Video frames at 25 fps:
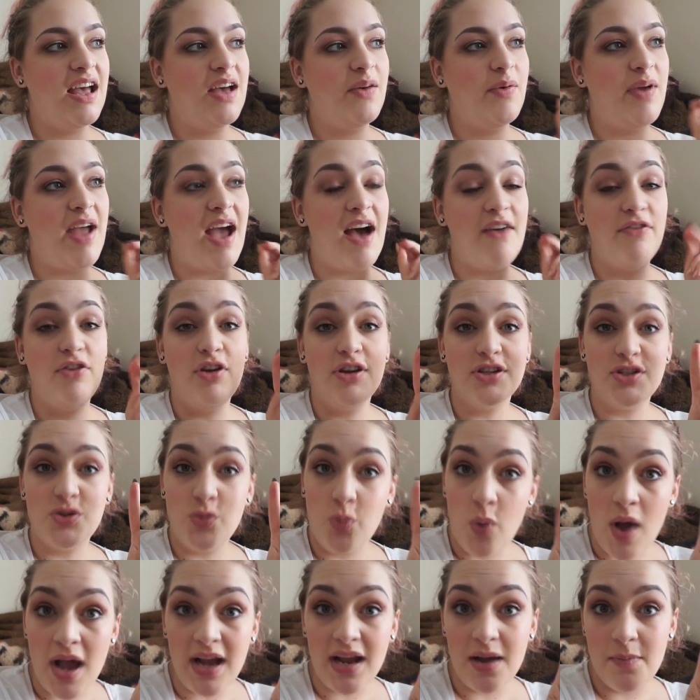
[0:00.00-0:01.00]
We have lost
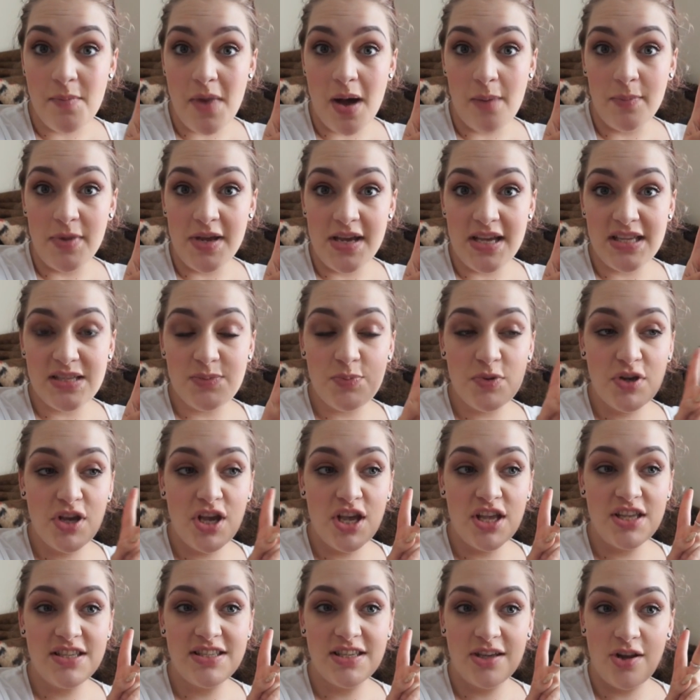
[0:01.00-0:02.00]
Wagamama's,
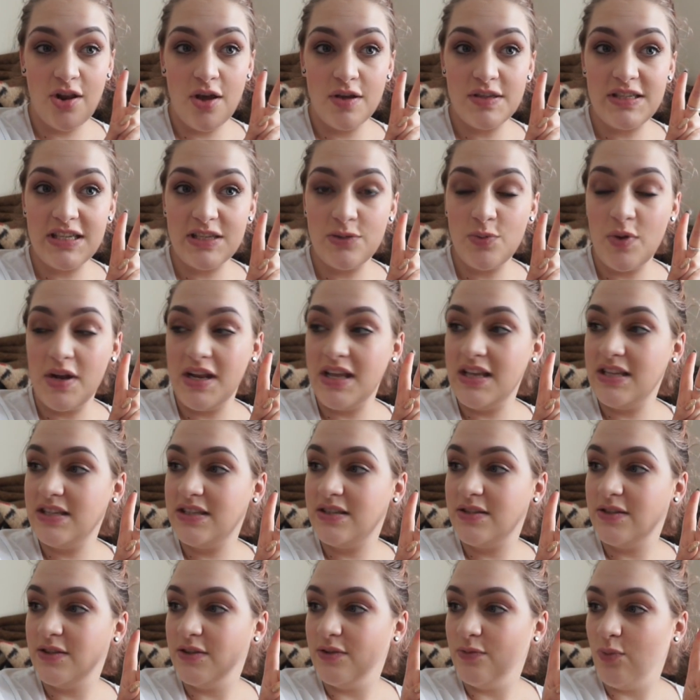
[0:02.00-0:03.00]
because the closest one
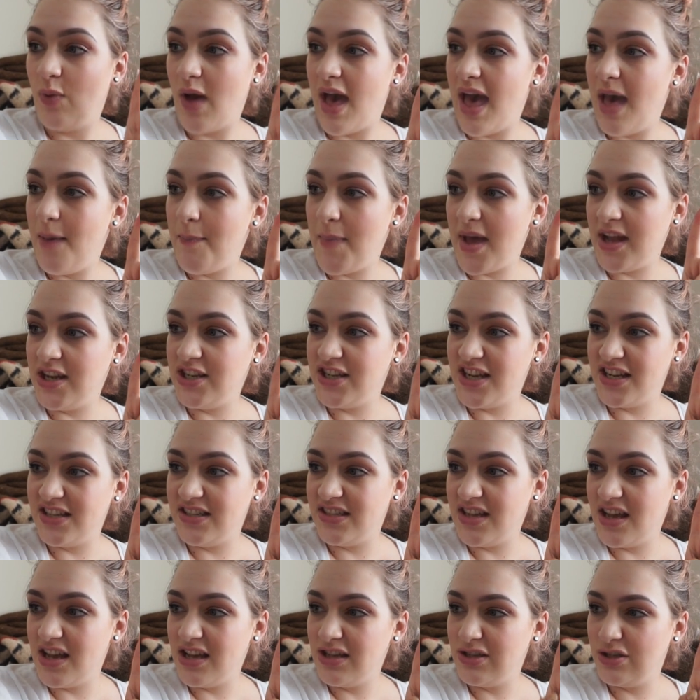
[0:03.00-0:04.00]
is where?
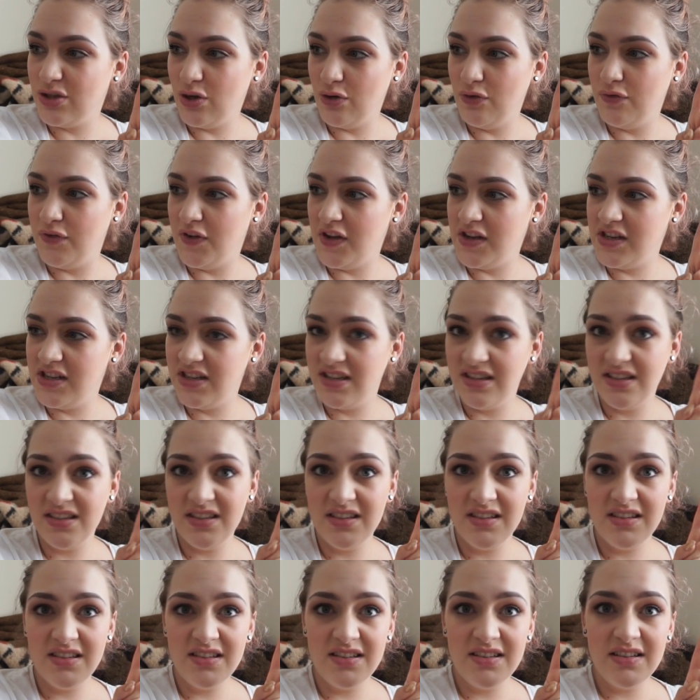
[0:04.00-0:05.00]
Manchester? Salford?
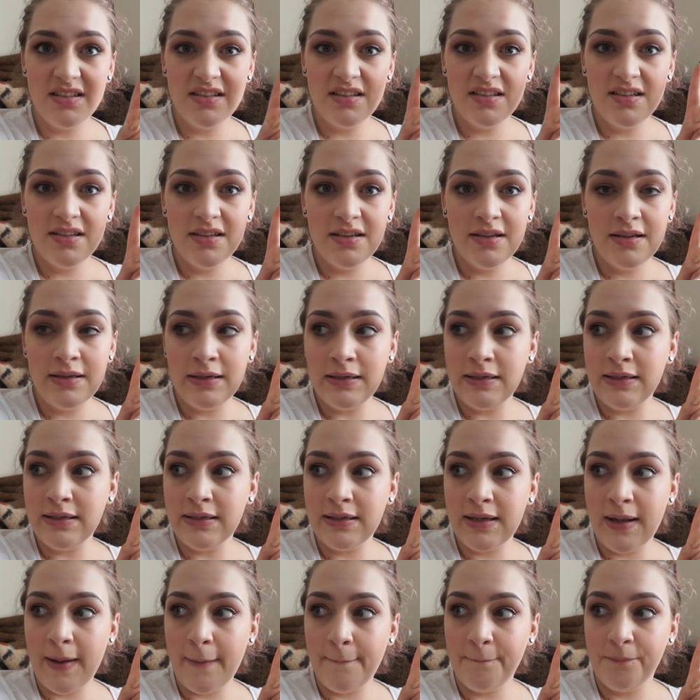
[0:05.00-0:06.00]

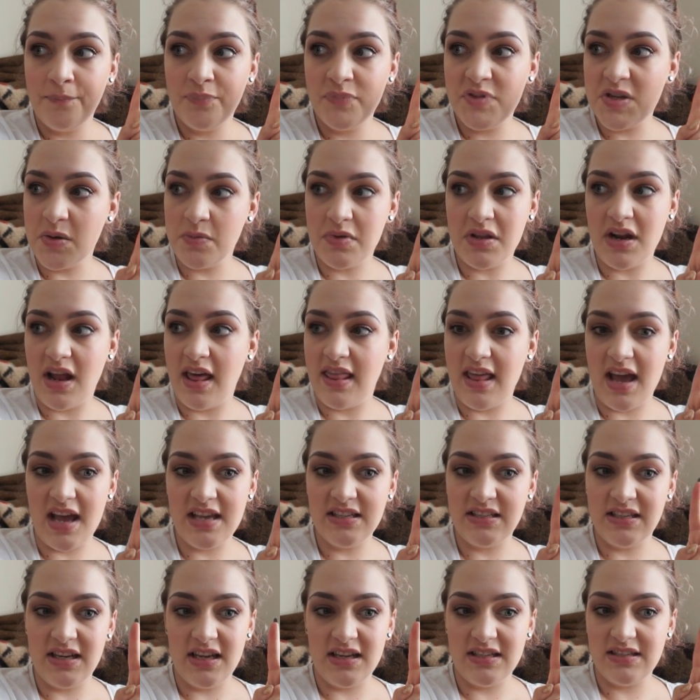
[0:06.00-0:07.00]
Something like that,
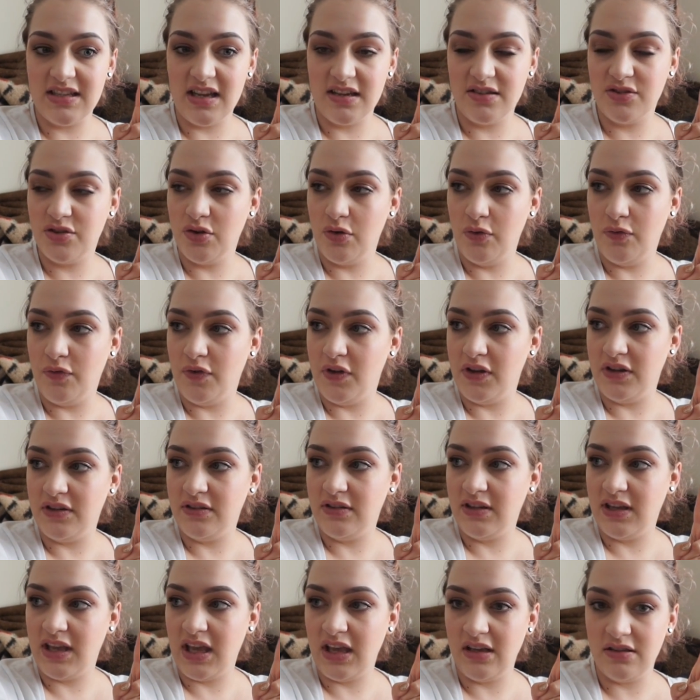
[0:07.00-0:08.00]
isn't it? It's like Salford
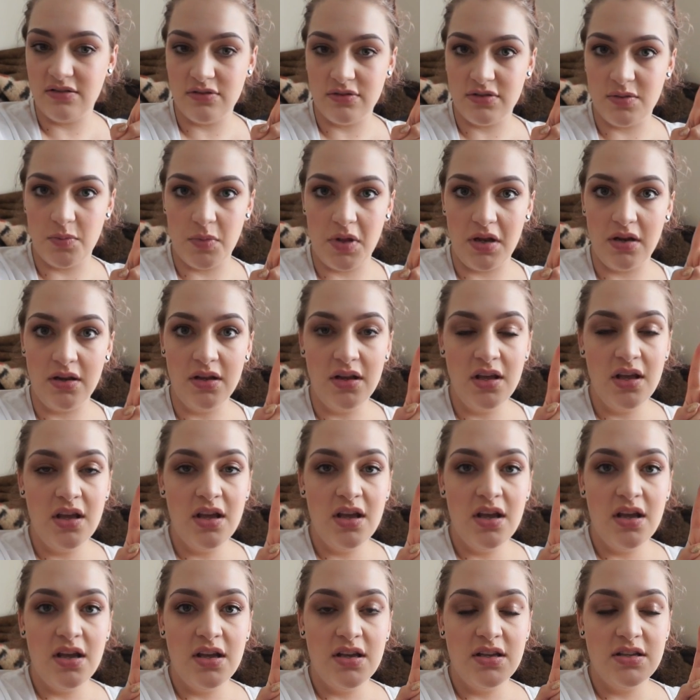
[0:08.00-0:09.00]
Keys or something.
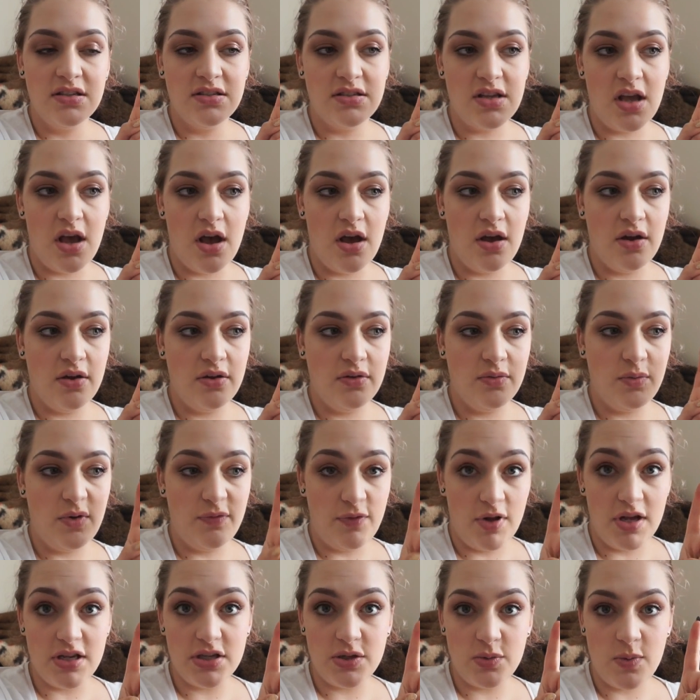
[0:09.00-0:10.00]
So we've
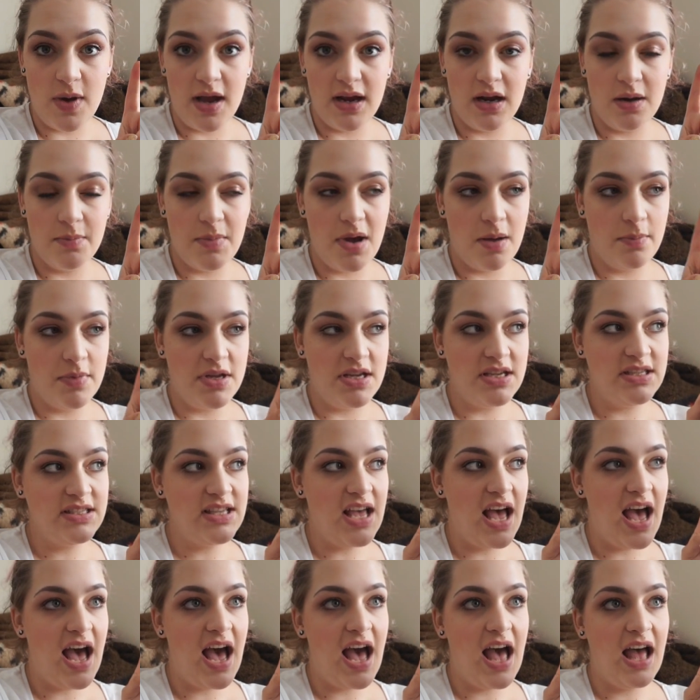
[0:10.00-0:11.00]
lost Wagamama's,
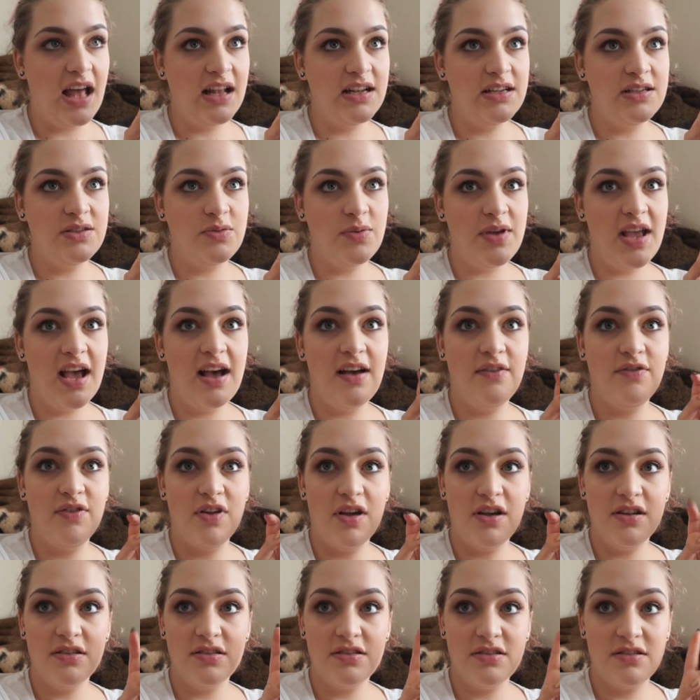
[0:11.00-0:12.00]
and we have
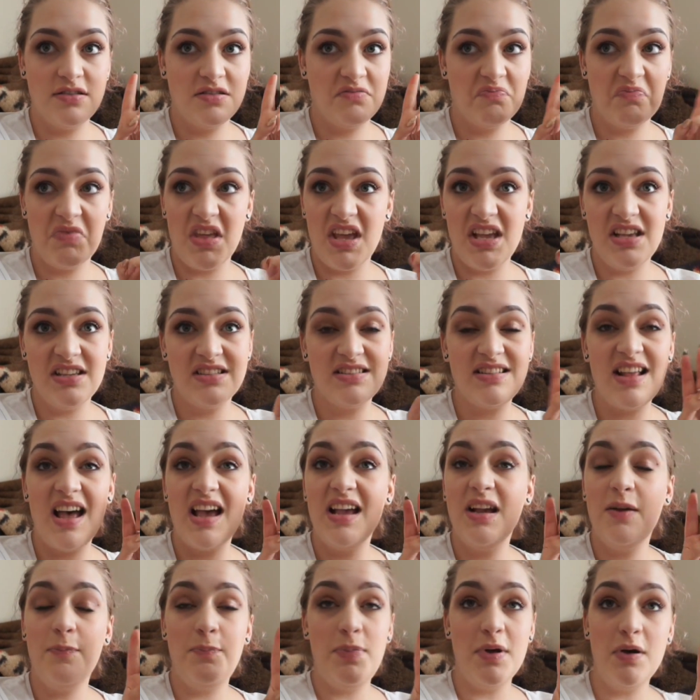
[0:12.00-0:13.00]
lost things
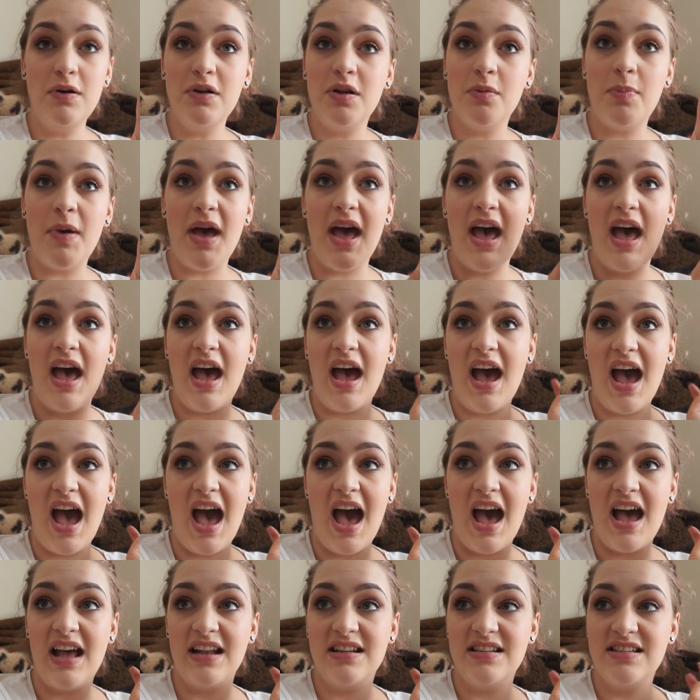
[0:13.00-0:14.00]
like Build-A-Bear
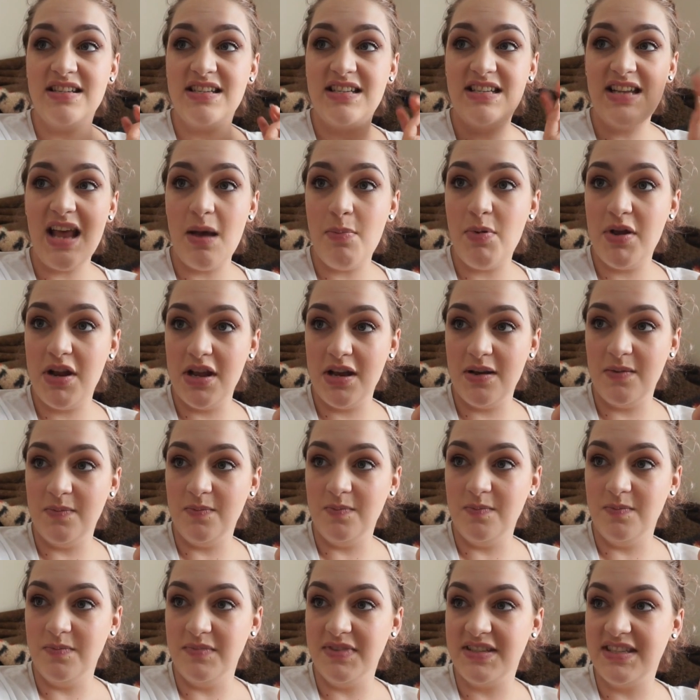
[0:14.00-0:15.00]
and
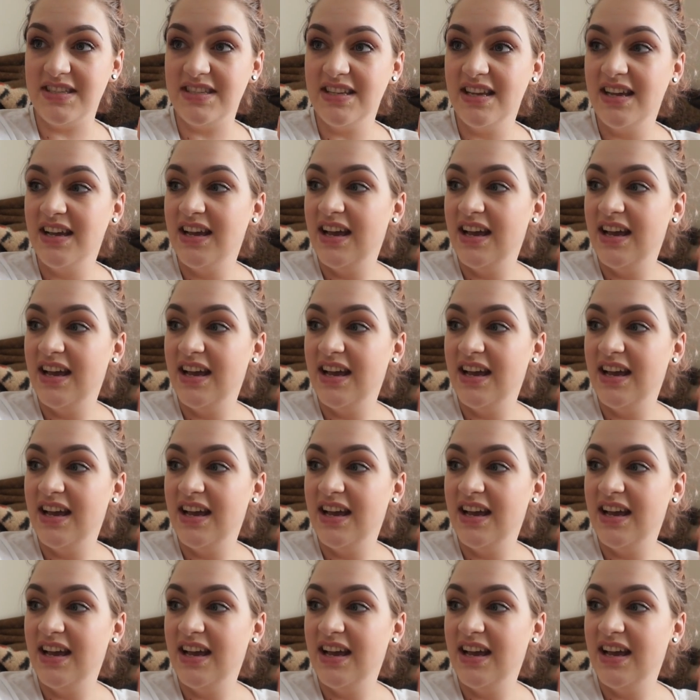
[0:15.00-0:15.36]
Debenhams.